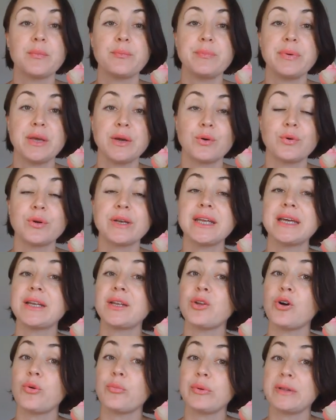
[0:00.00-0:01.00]
Peonia
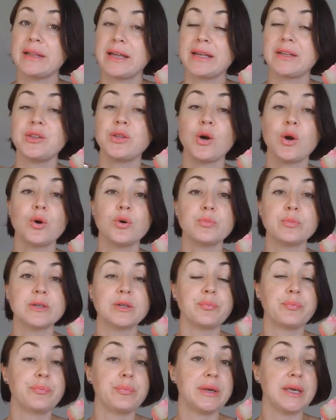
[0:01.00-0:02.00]
Nobile,
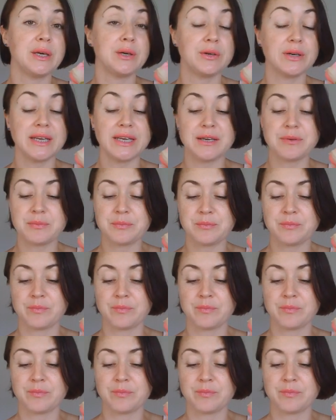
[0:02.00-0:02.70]
Noble Peony.